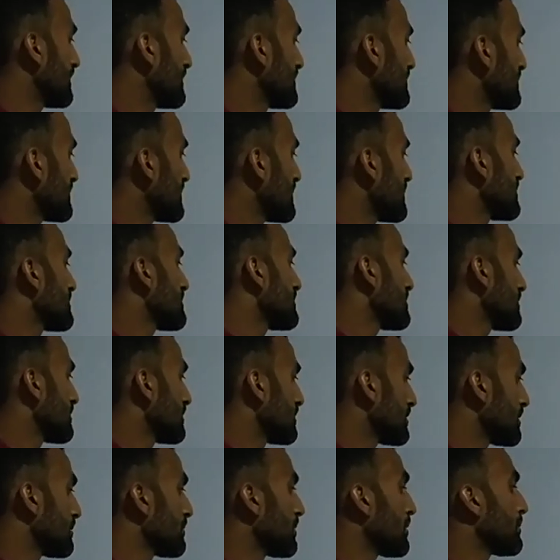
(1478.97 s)
Just
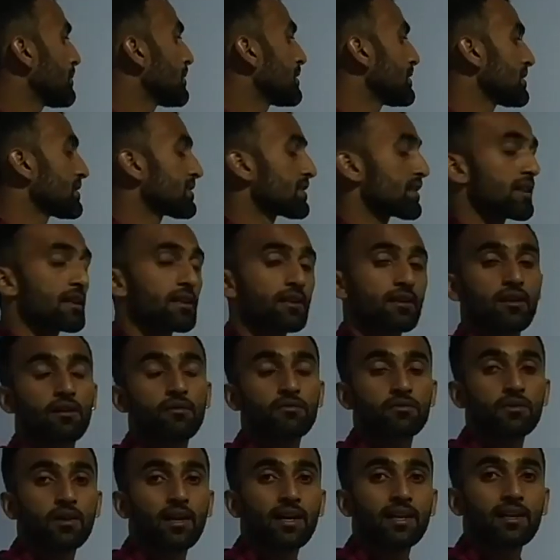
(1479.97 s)
remember this area
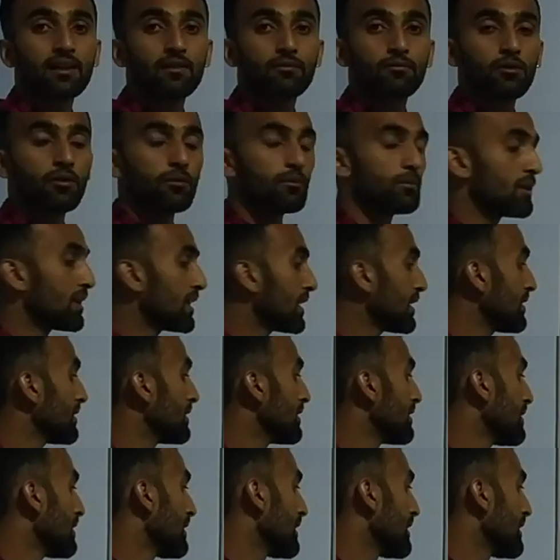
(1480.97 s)
of triangle formula,